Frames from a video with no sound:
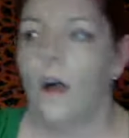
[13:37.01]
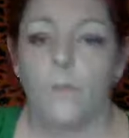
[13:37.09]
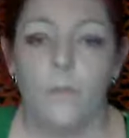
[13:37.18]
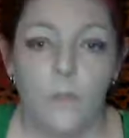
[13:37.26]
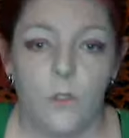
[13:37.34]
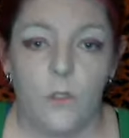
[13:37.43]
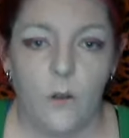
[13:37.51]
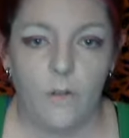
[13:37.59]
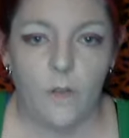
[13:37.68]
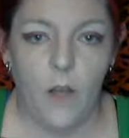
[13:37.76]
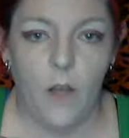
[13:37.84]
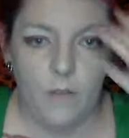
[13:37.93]
So I've
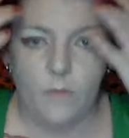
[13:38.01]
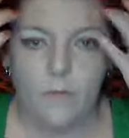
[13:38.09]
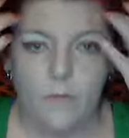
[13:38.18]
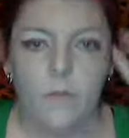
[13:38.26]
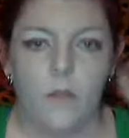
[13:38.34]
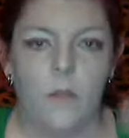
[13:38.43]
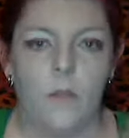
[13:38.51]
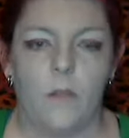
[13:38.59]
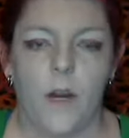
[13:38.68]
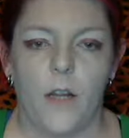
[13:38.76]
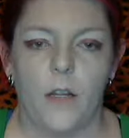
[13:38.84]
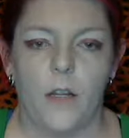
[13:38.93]
got the
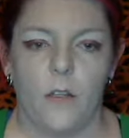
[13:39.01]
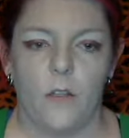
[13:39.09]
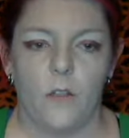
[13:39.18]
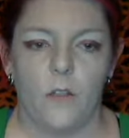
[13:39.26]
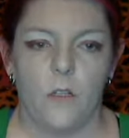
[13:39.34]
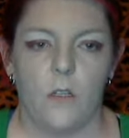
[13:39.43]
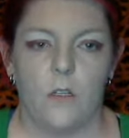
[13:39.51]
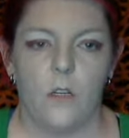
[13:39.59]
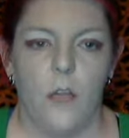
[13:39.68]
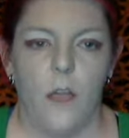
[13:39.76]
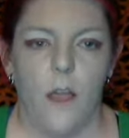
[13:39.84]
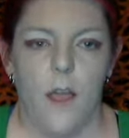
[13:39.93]
bright colors,
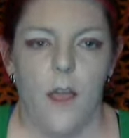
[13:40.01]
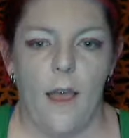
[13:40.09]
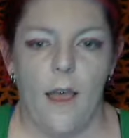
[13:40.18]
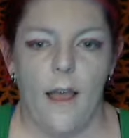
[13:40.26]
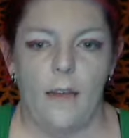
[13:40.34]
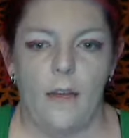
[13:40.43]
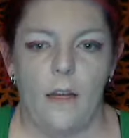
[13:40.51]
and